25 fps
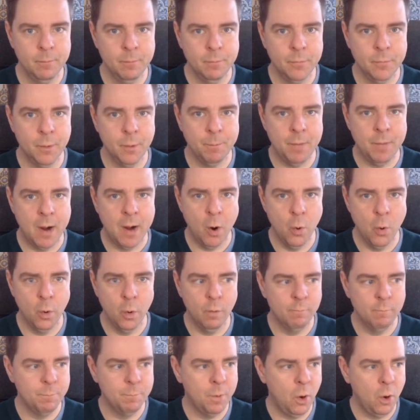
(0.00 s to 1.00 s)
The power
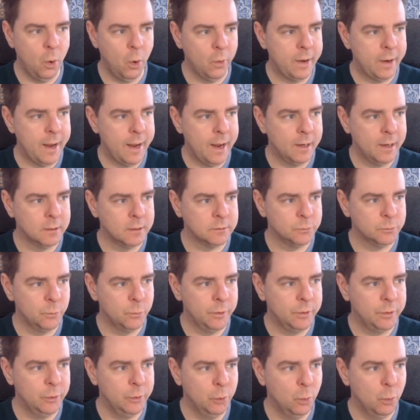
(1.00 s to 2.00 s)
of ball cat is
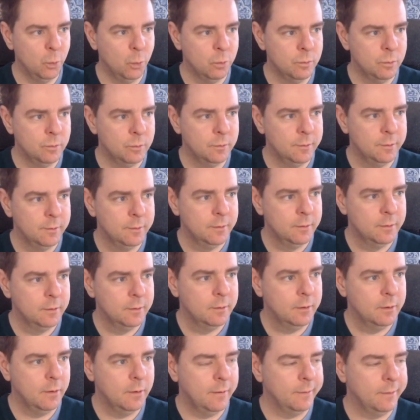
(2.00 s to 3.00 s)
with you.
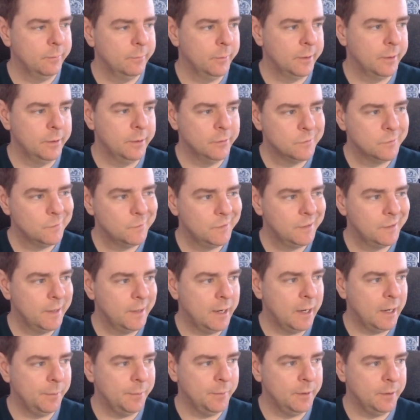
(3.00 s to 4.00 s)
All right, we can use them in the
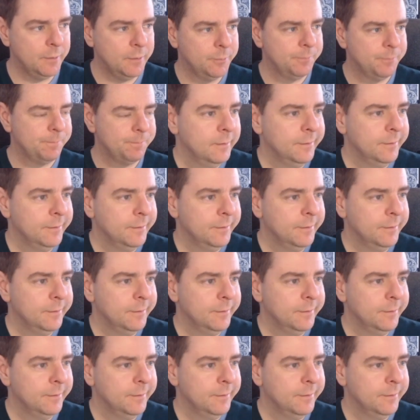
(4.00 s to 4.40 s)
admin.